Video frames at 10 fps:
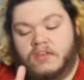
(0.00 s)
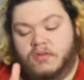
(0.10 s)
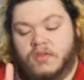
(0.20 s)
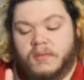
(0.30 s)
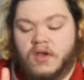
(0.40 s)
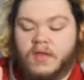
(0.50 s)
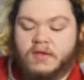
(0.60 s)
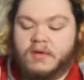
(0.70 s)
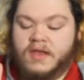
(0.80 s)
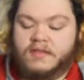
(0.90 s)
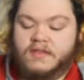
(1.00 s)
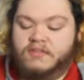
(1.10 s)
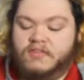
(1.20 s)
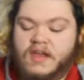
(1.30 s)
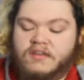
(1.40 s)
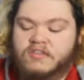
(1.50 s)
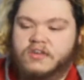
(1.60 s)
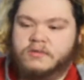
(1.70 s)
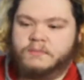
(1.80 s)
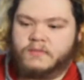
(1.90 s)
So either we can go like right in this
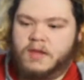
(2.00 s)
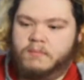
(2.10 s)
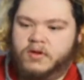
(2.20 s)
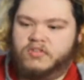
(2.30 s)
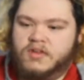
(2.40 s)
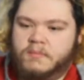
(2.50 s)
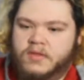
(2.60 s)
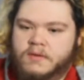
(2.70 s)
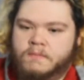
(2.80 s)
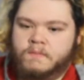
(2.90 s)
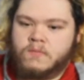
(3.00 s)
section and put something,